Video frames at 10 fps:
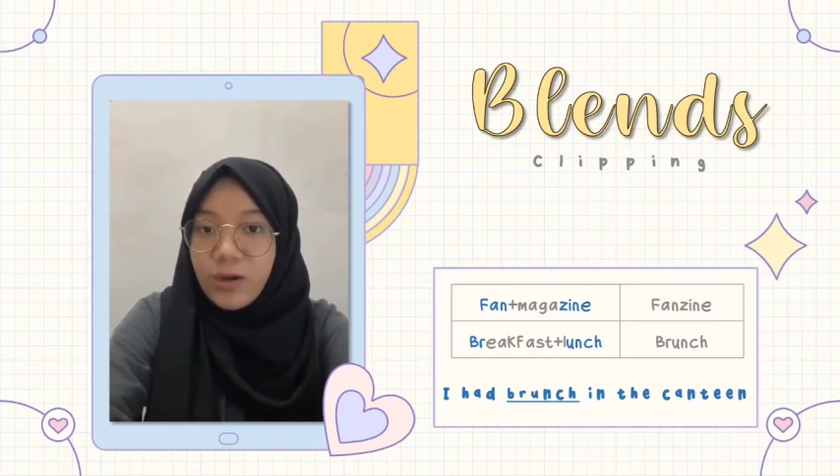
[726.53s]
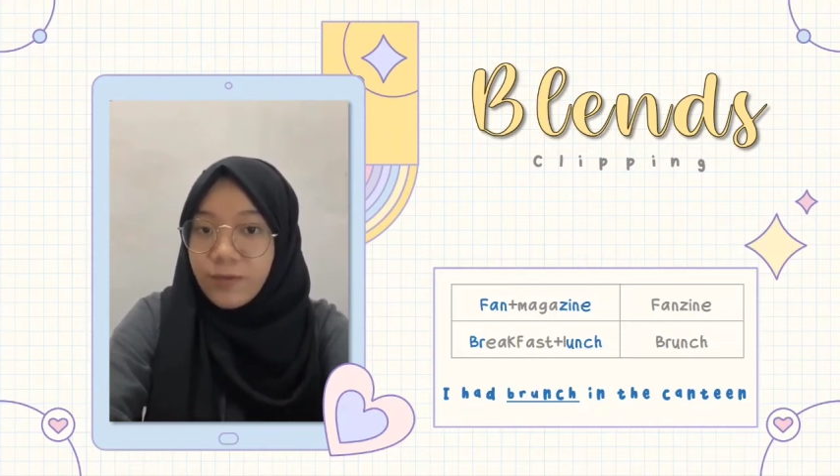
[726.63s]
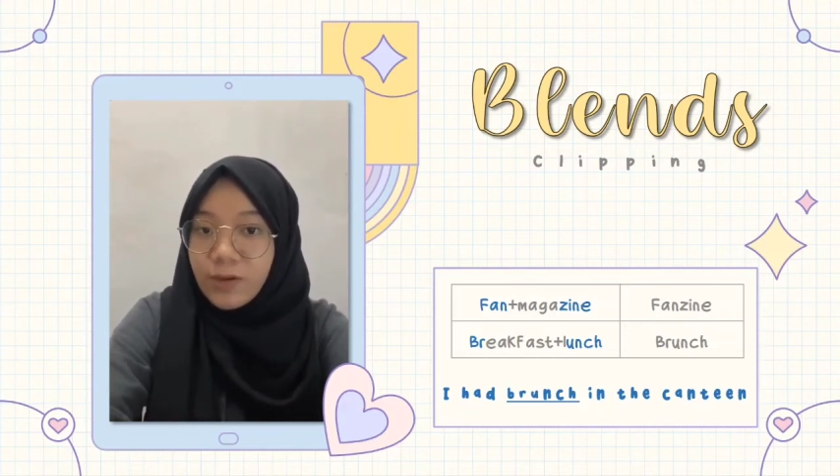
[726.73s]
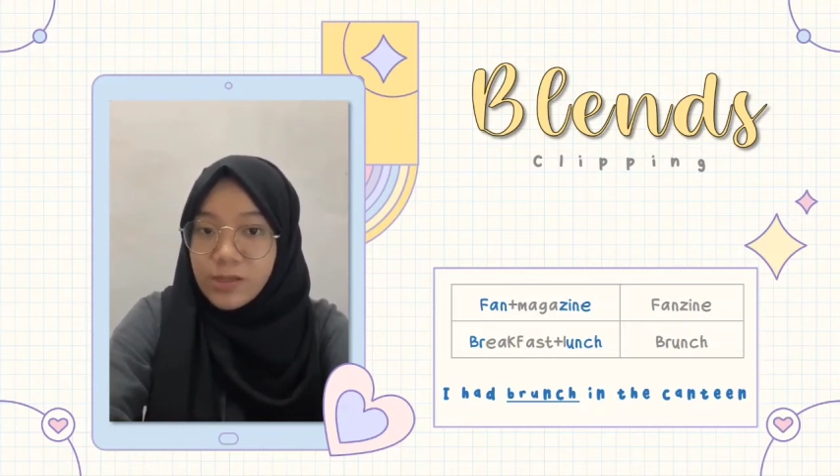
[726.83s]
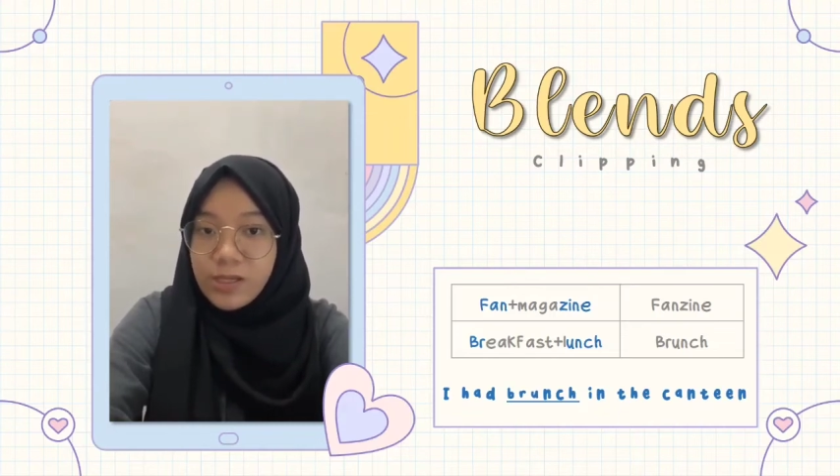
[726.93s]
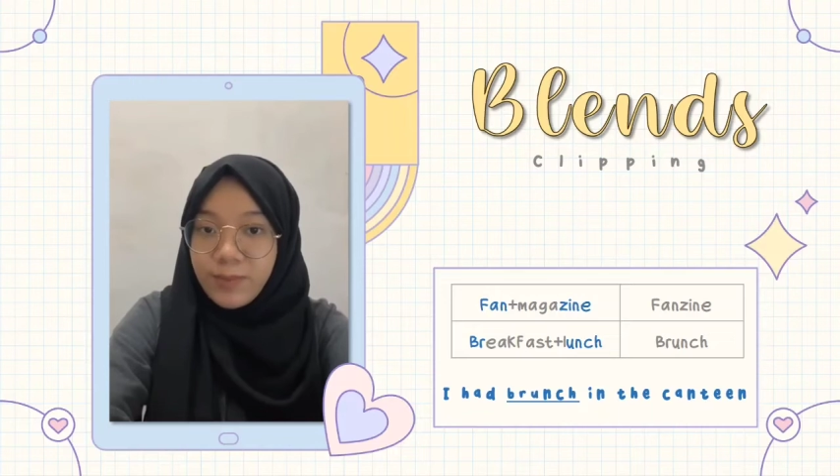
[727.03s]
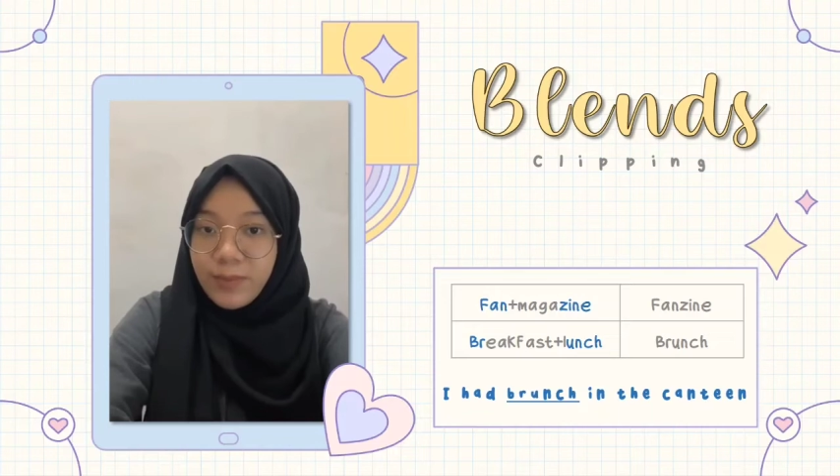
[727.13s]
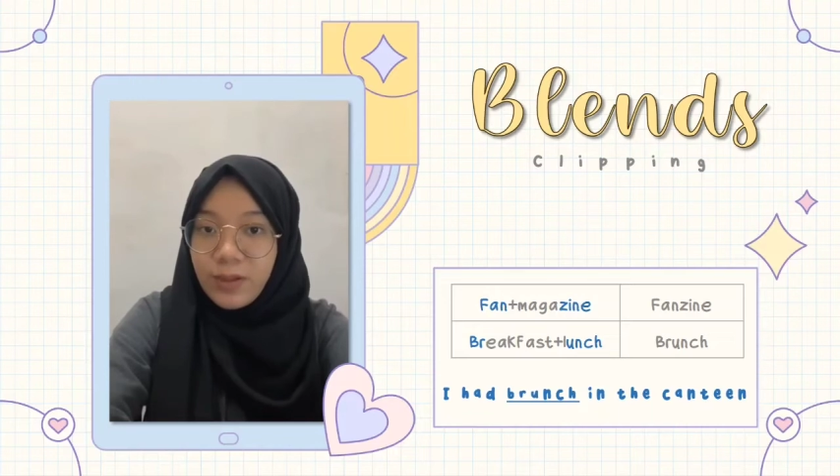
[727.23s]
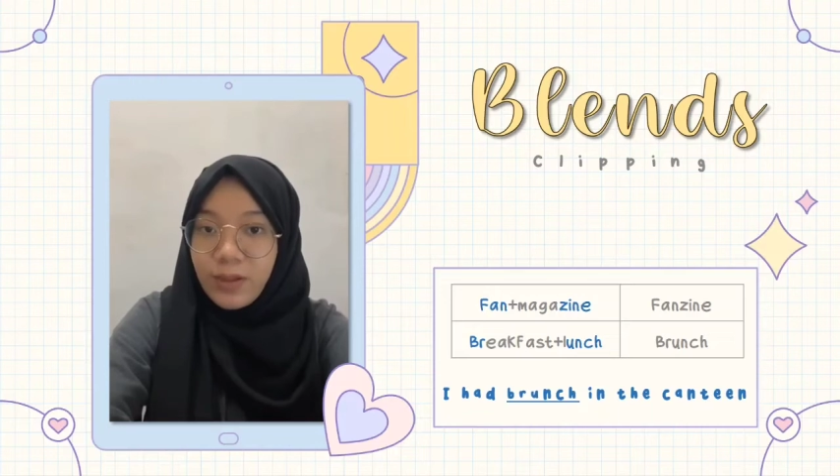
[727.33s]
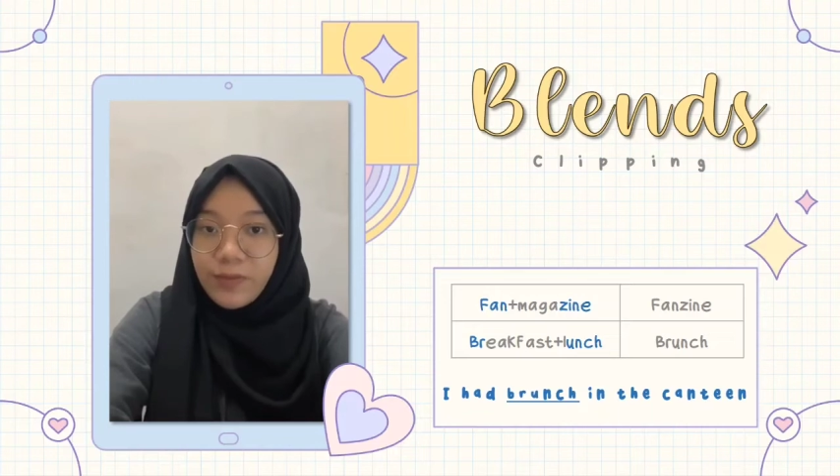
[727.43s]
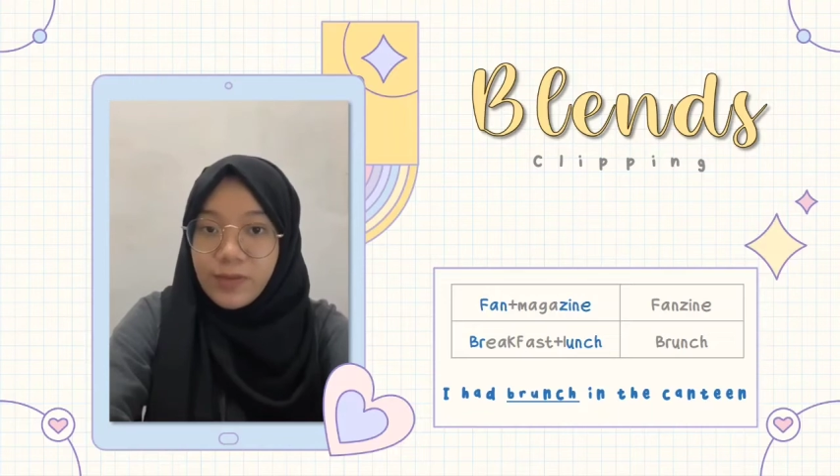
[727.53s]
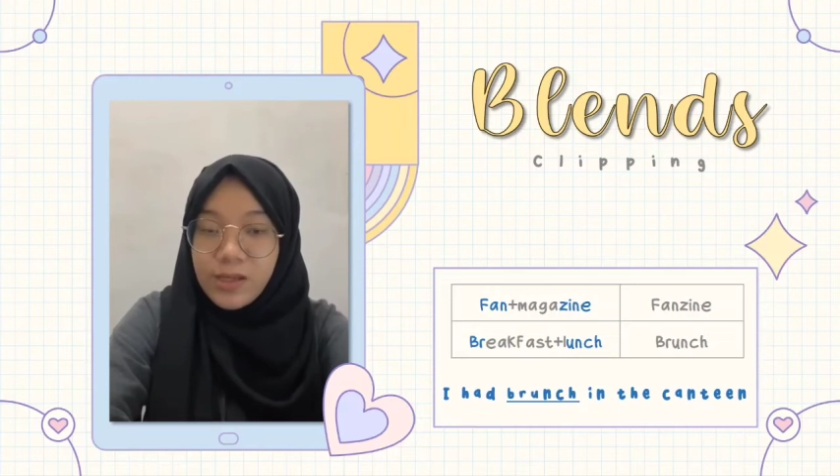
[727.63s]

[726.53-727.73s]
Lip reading: For example of the